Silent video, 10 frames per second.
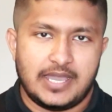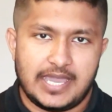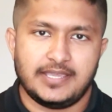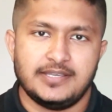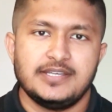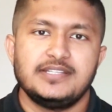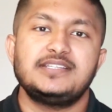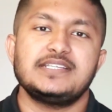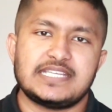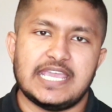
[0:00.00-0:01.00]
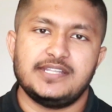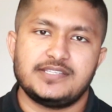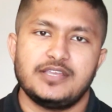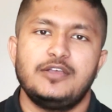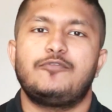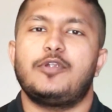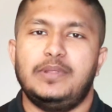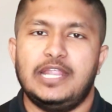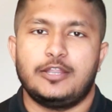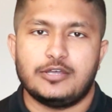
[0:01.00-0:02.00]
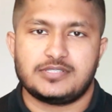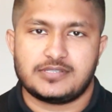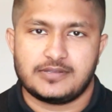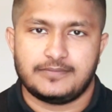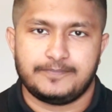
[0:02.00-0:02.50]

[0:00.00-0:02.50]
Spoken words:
Hi, this is Kenz from Milliondots.